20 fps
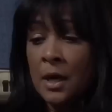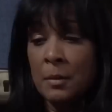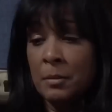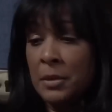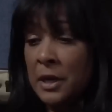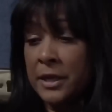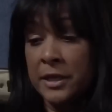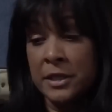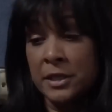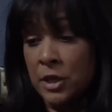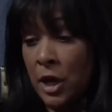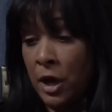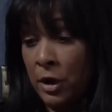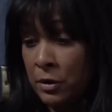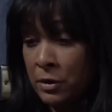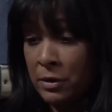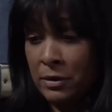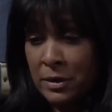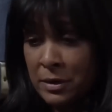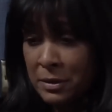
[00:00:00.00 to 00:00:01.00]
Please don't.
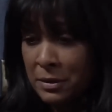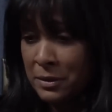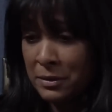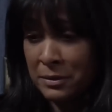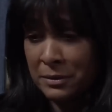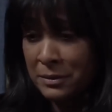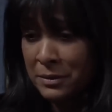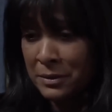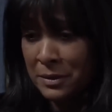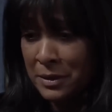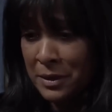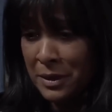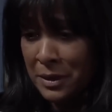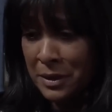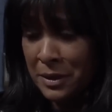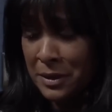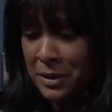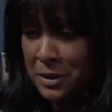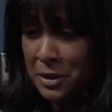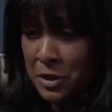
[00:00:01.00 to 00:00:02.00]

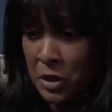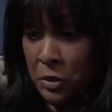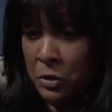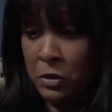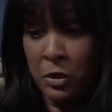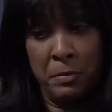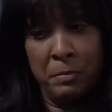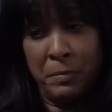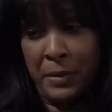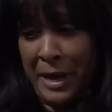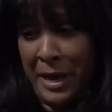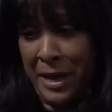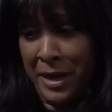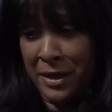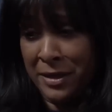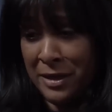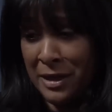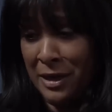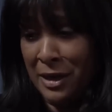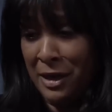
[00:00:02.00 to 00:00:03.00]
Don't compare
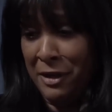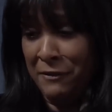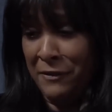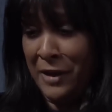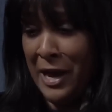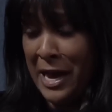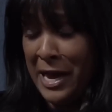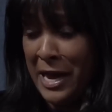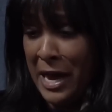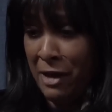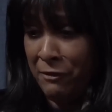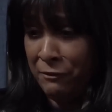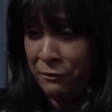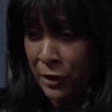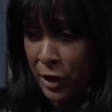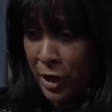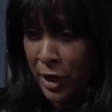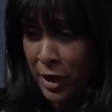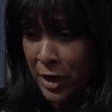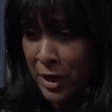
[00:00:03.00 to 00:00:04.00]
the love I have for
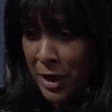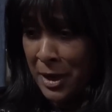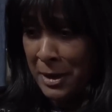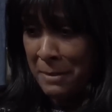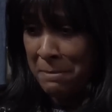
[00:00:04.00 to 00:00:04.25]
her, a